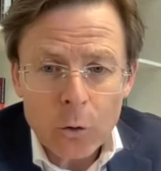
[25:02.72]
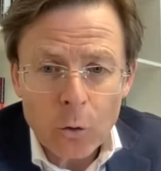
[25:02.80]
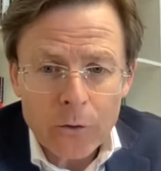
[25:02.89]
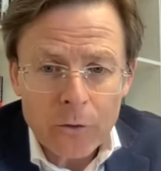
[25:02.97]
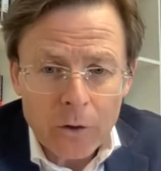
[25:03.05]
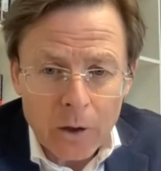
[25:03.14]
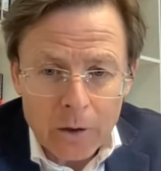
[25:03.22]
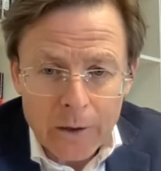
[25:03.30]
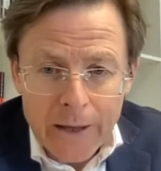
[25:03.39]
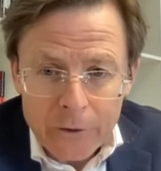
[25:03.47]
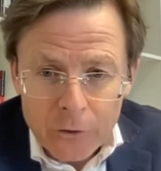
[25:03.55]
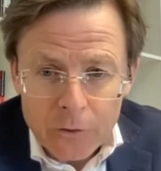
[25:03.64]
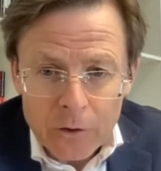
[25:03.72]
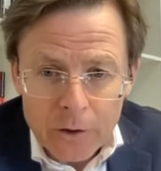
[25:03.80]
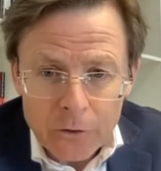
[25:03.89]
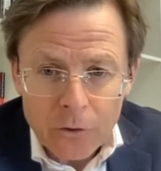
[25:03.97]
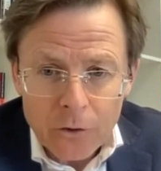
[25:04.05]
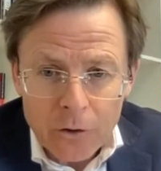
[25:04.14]
law. It's not a
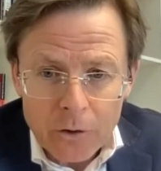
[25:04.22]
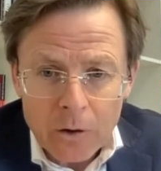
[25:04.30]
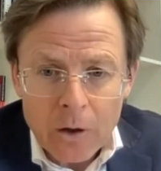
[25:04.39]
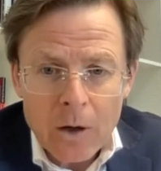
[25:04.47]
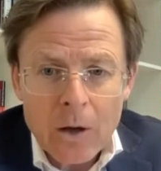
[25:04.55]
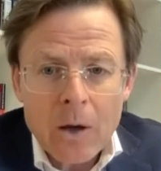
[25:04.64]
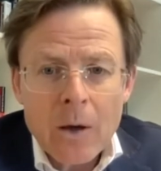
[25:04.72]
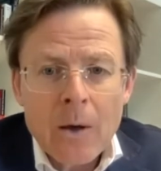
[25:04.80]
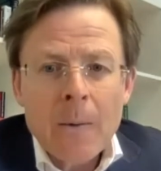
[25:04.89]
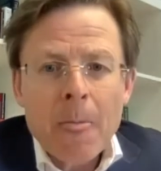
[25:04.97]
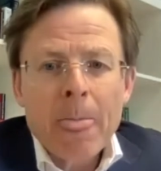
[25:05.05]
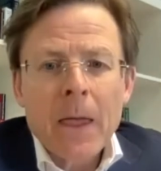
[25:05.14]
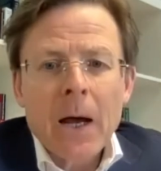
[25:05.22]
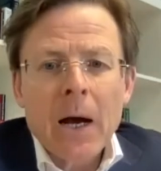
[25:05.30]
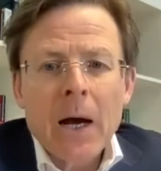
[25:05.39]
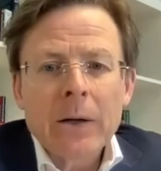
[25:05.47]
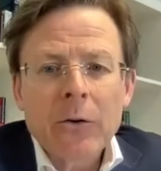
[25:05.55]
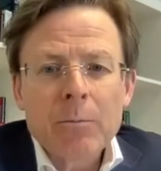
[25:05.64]
legislature.
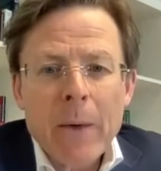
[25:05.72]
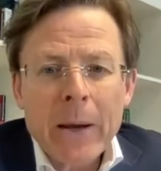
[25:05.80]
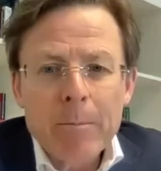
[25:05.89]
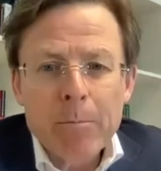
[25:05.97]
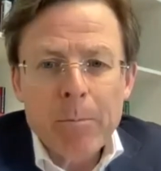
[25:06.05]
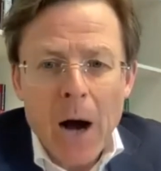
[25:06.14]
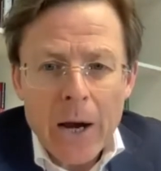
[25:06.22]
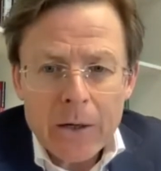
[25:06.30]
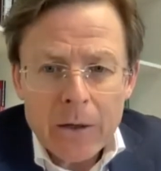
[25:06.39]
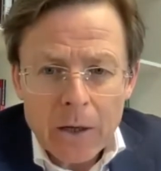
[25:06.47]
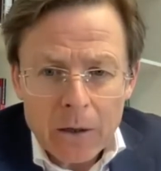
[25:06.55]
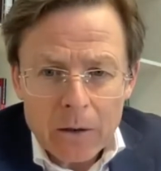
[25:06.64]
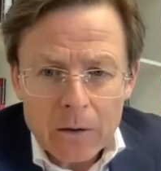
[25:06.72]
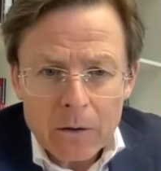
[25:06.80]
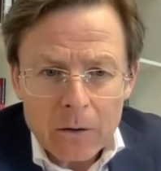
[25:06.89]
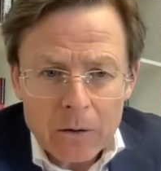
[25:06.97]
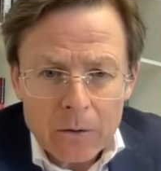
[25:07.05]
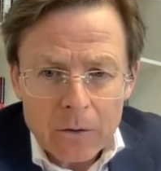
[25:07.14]
It doesn't make binding
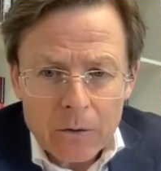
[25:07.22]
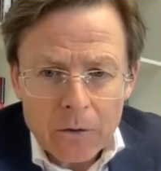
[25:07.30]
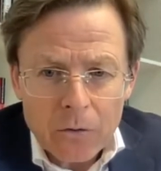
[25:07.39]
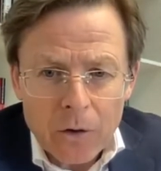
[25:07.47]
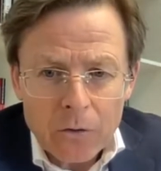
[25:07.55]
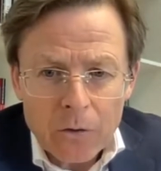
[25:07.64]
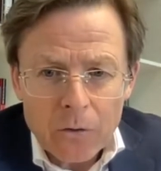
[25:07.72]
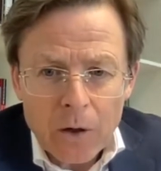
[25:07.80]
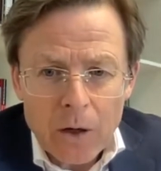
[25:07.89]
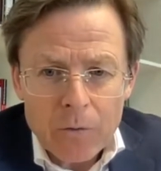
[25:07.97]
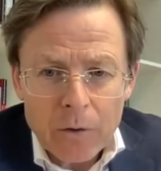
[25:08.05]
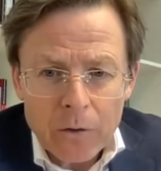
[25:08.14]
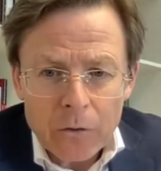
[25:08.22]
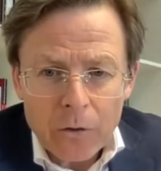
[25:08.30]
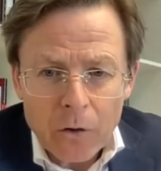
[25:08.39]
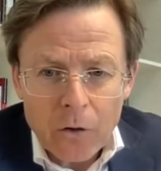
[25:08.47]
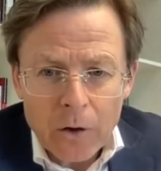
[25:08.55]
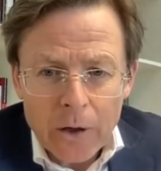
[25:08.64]
decisions. Even the
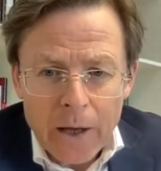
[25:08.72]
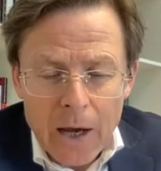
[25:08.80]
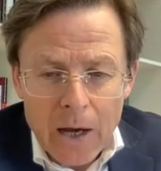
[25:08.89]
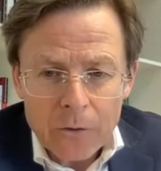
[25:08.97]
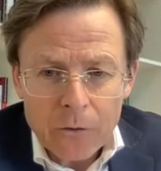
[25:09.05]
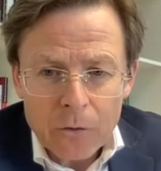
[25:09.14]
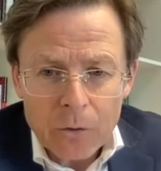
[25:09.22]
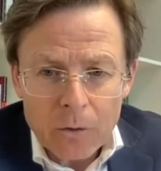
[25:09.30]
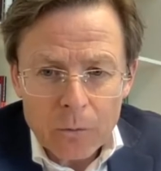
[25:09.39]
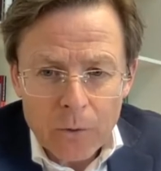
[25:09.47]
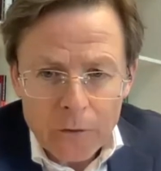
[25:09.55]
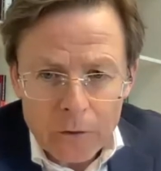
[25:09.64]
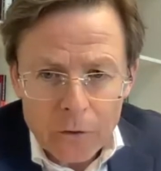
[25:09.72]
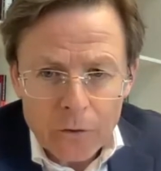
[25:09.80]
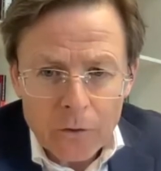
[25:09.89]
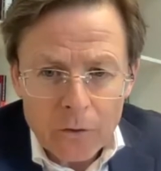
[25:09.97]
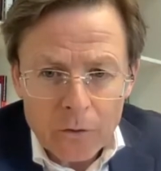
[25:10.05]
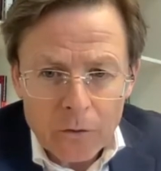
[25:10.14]
Security Council
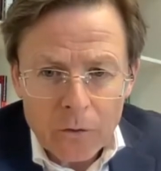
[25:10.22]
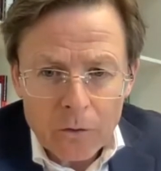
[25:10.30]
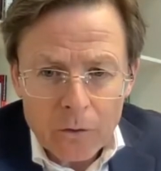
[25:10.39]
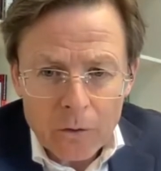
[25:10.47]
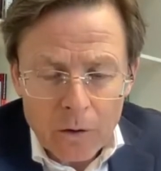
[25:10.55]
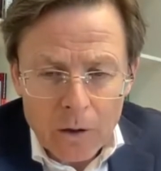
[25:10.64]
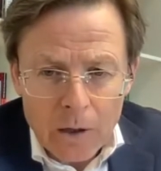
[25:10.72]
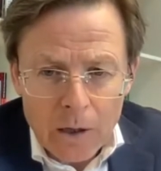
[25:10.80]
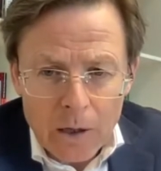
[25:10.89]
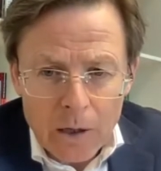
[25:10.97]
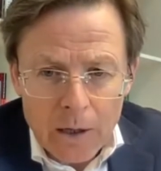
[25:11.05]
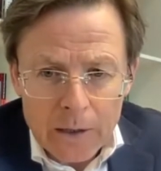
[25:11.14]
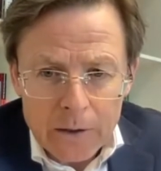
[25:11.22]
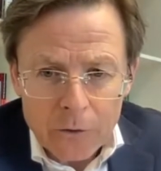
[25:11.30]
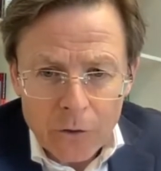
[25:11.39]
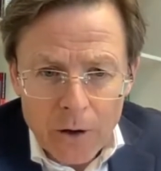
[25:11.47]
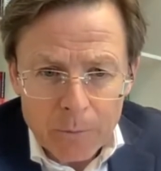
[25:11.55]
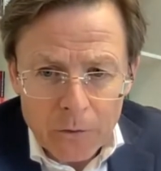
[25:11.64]
resolutions under
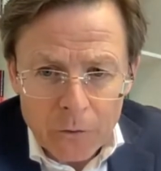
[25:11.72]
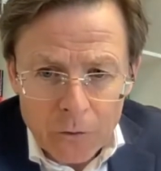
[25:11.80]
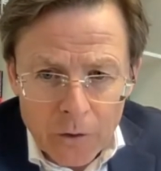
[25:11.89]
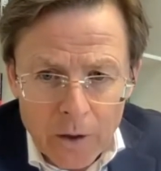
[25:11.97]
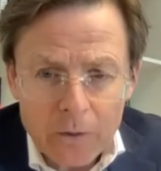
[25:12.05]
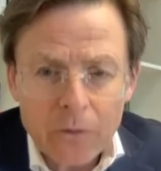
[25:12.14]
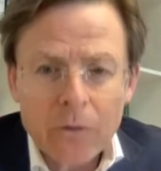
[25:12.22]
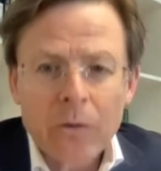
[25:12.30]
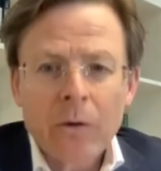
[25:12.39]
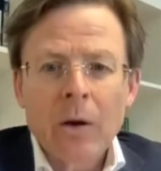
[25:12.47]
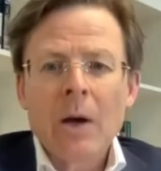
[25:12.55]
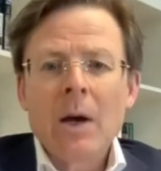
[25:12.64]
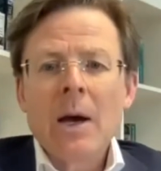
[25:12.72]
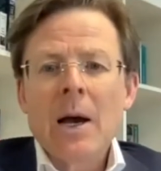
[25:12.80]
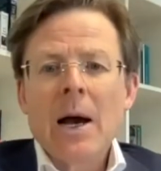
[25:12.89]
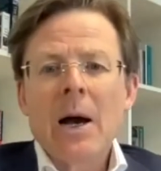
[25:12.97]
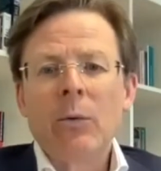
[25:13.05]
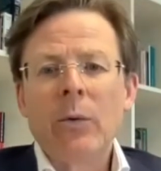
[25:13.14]
Chapter 6
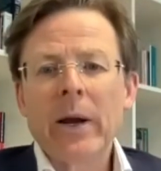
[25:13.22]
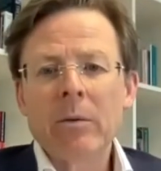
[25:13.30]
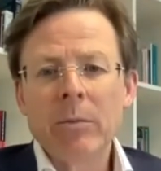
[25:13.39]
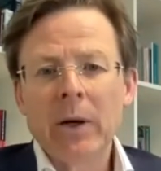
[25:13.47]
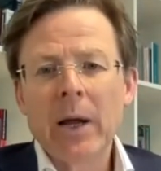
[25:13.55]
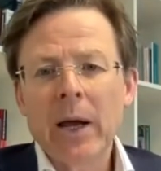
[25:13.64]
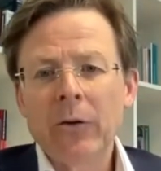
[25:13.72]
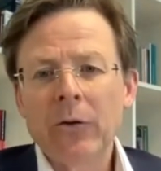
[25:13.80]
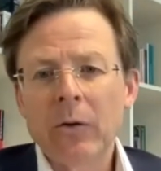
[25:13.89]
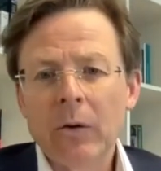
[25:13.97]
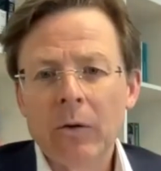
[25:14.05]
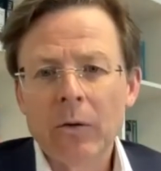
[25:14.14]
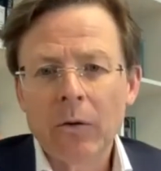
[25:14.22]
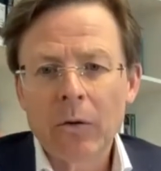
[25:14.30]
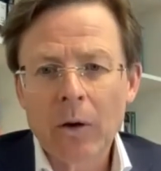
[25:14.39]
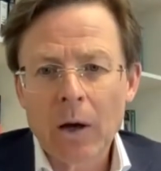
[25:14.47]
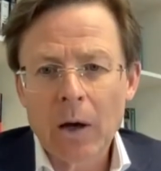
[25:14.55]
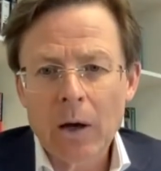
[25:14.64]
are recommendations
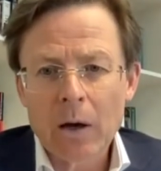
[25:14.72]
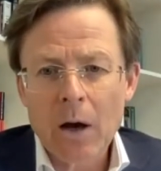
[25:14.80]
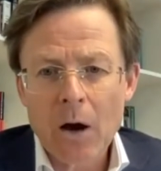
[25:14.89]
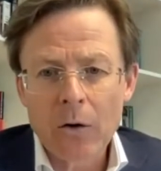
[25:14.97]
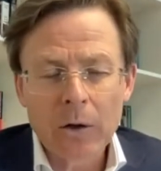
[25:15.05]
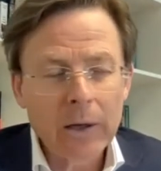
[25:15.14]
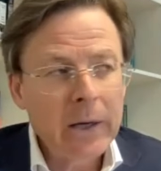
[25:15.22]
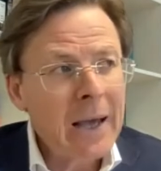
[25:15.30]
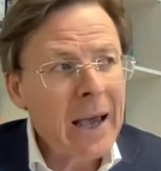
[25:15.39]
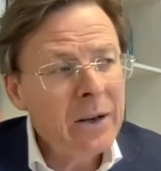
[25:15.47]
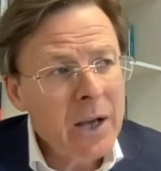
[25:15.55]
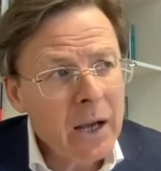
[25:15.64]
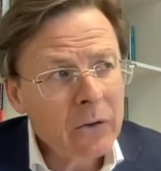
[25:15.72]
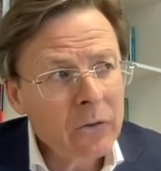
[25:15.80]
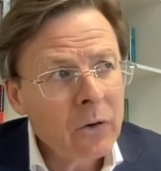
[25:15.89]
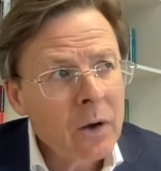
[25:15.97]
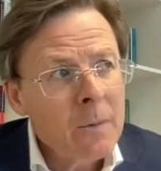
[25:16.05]
only. And yet